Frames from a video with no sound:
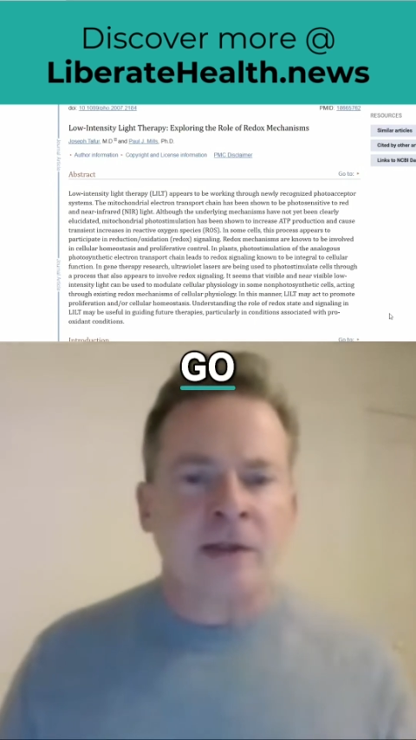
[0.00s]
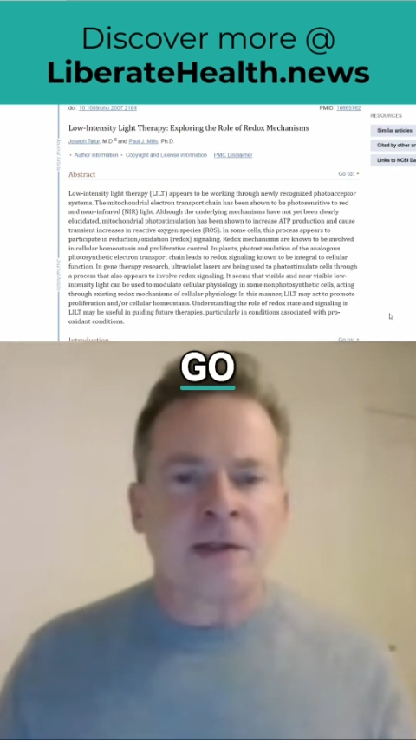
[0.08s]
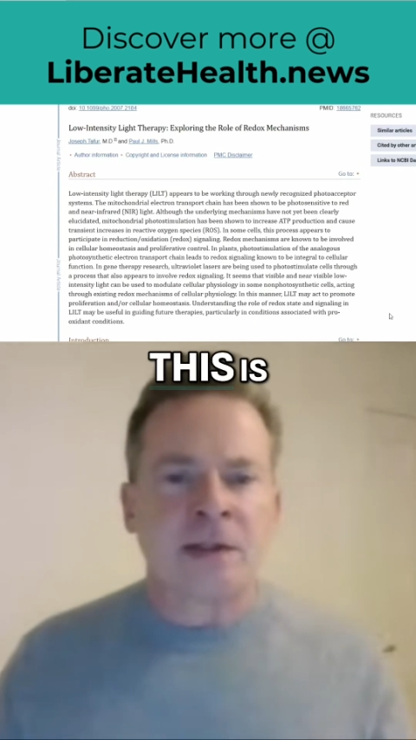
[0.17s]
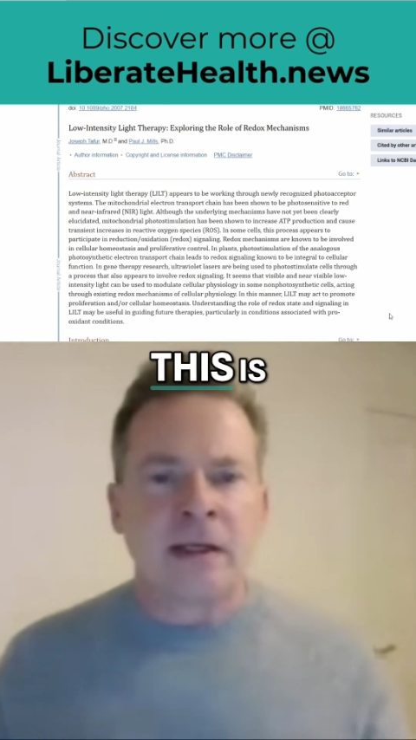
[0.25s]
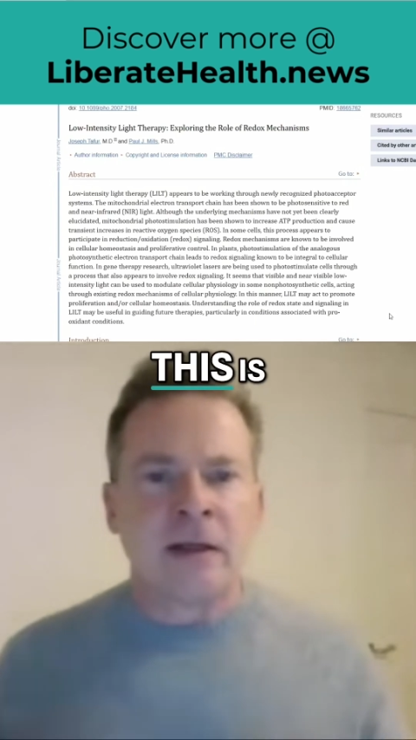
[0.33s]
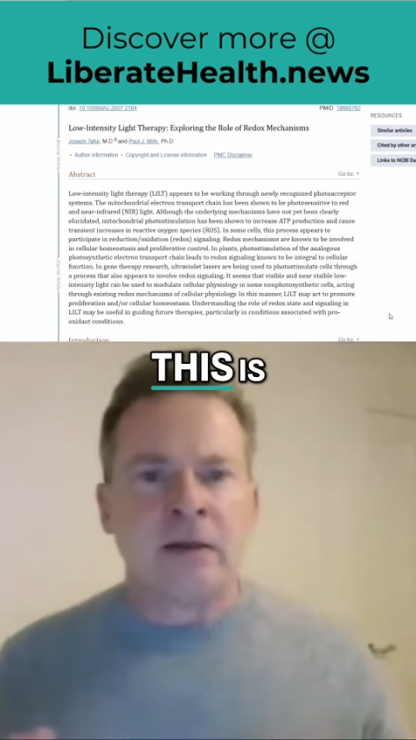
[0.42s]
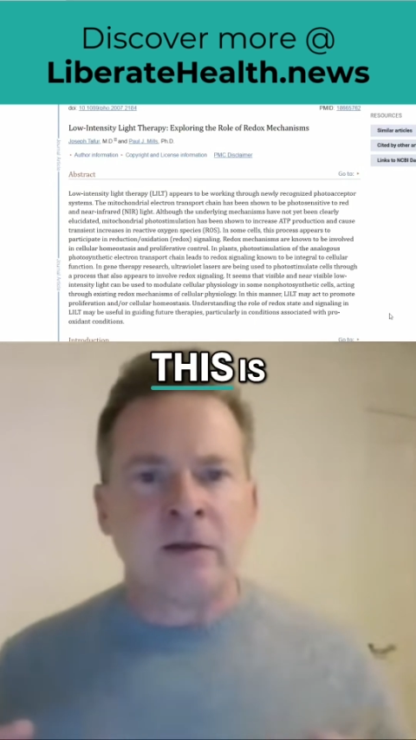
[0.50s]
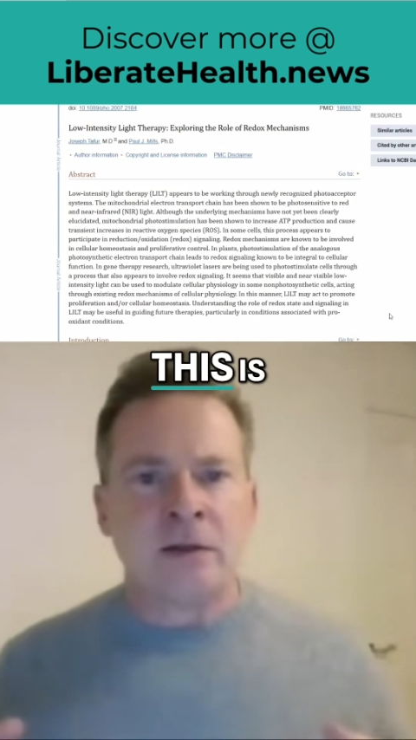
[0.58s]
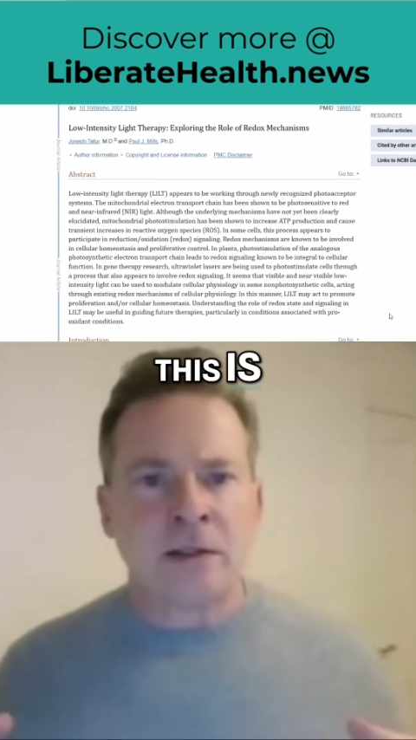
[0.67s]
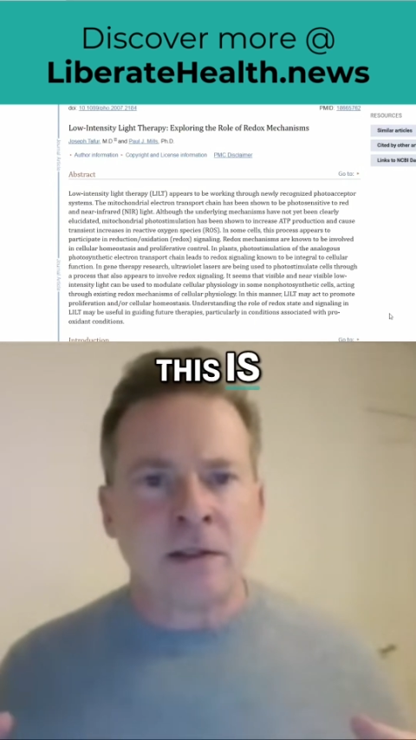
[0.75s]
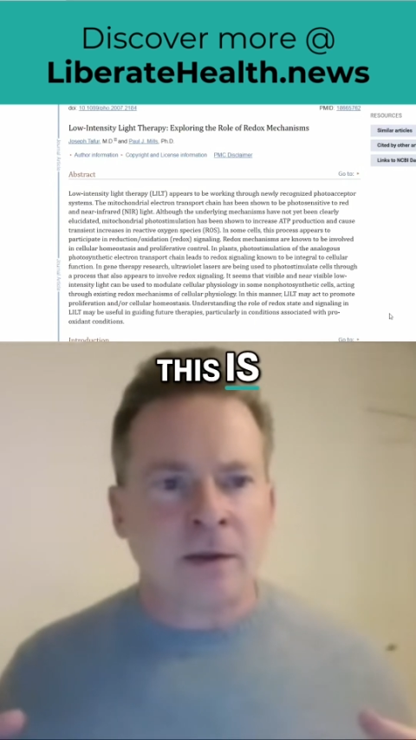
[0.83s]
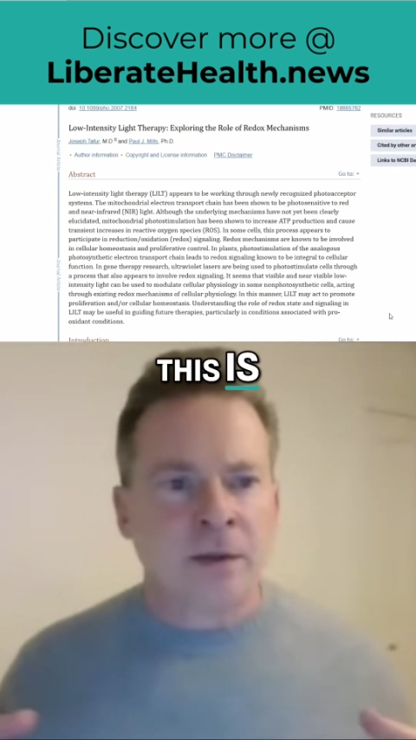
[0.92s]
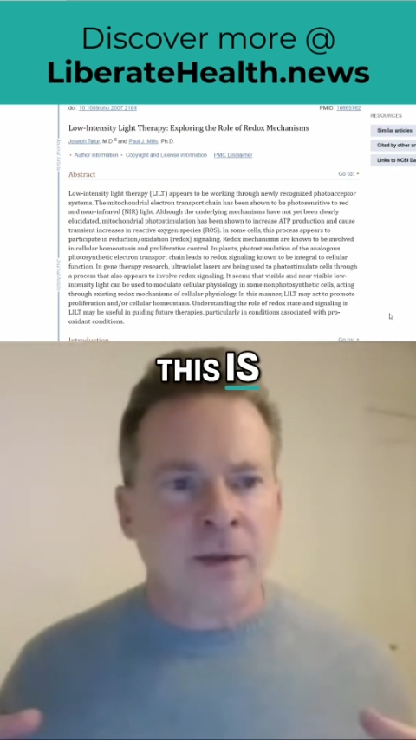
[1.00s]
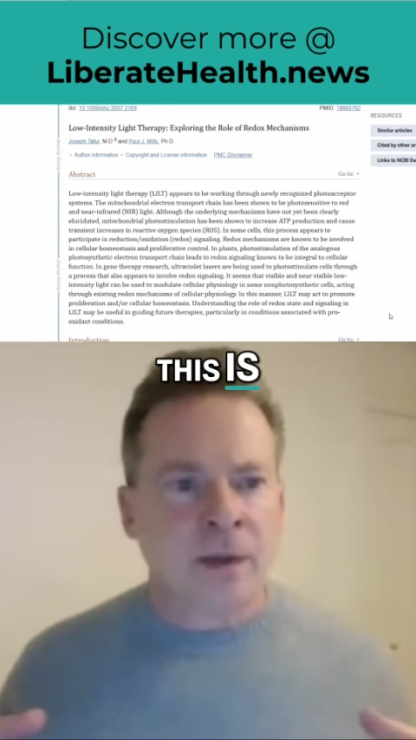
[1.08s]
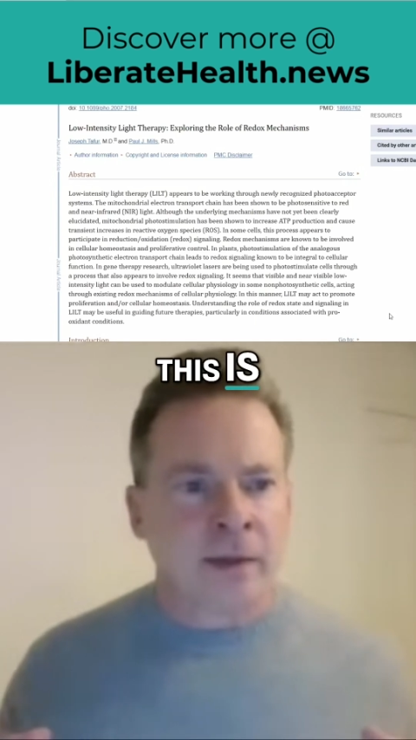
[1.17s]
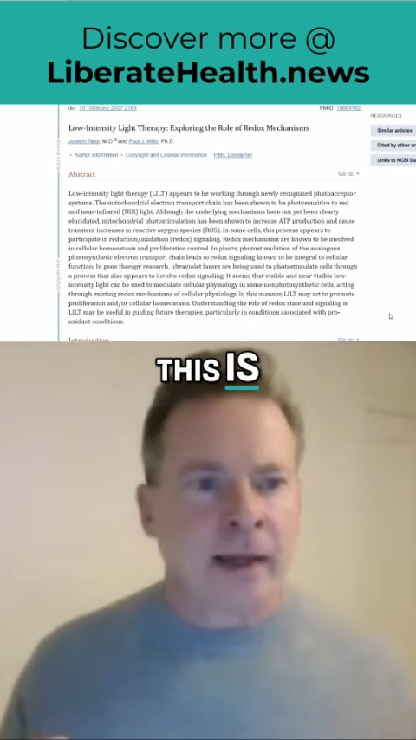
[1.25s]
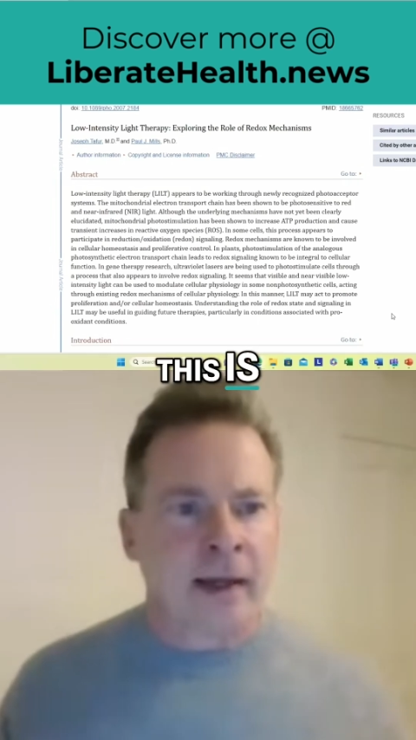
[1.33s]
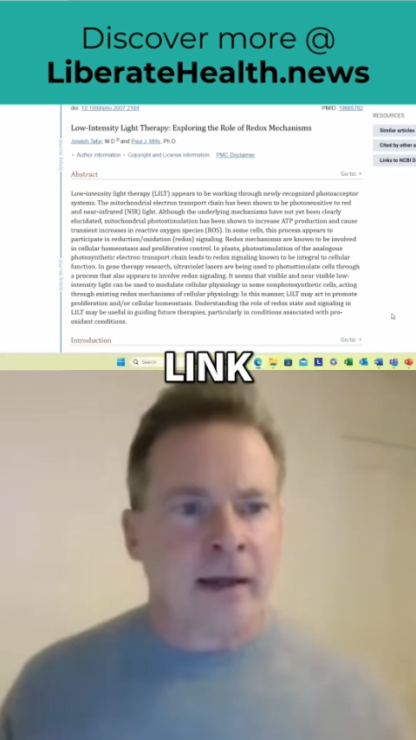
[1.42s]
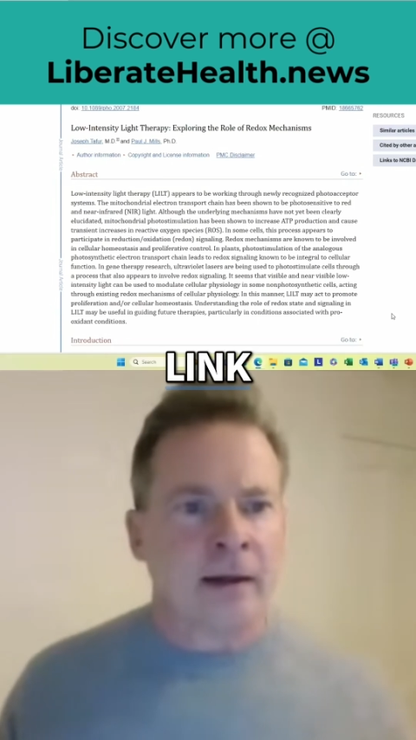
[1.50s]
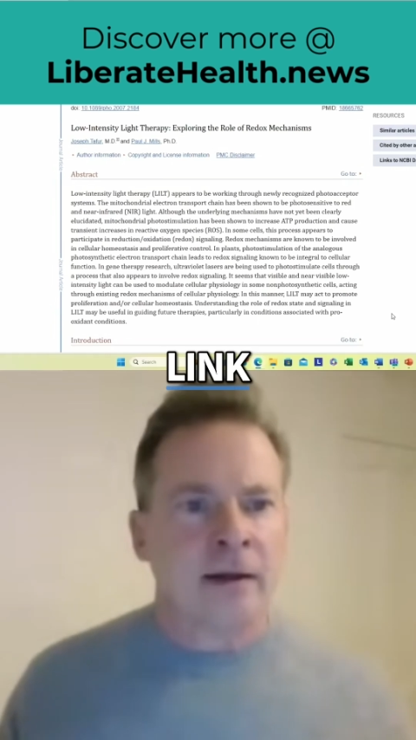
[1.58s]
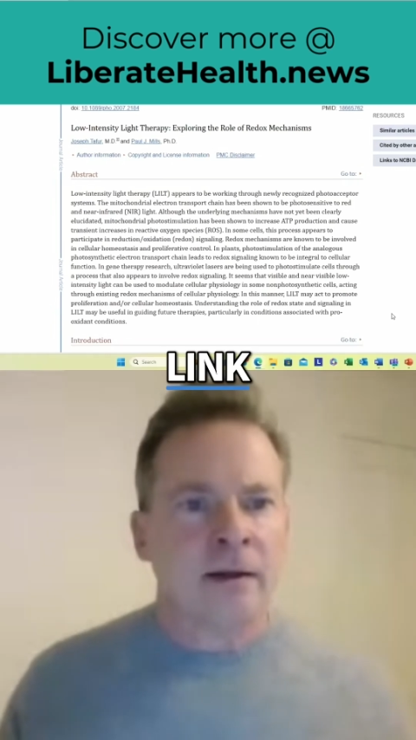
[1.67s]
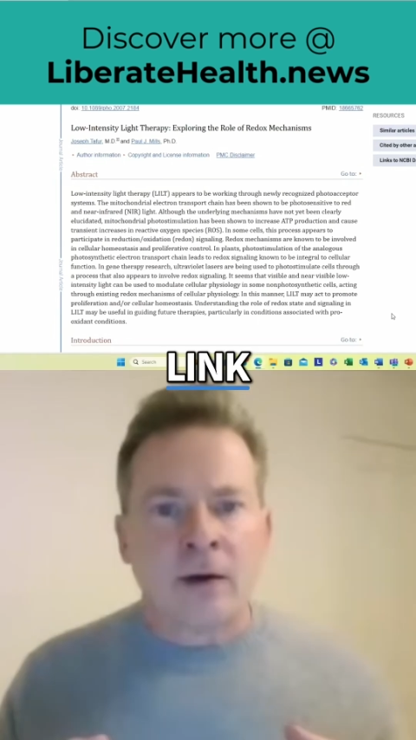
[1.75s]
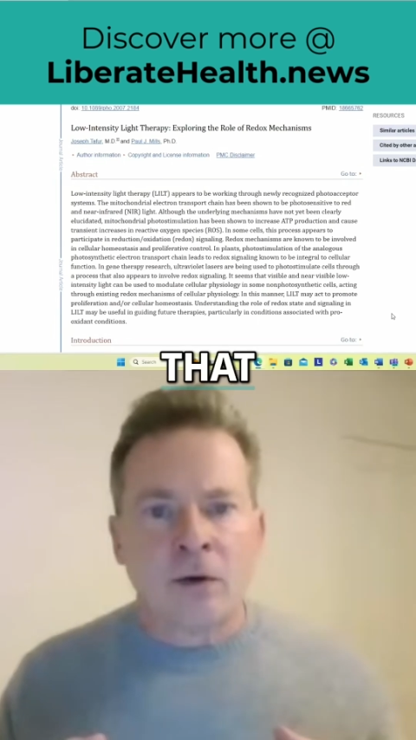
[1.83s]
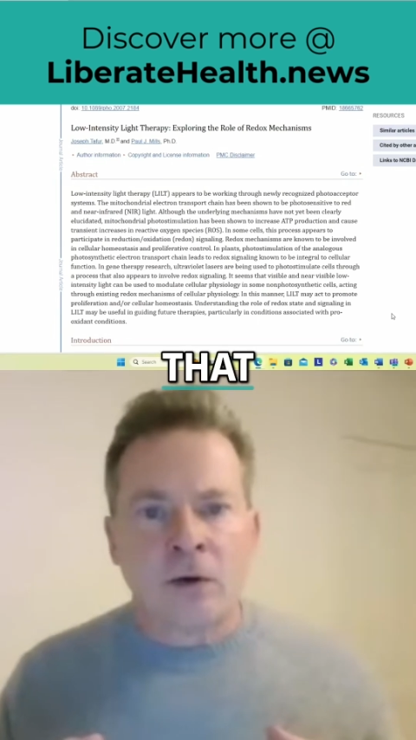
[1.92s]
This is the link
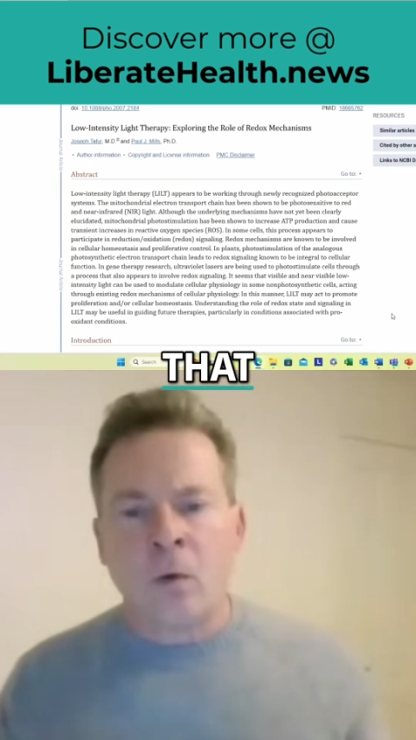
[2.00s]
that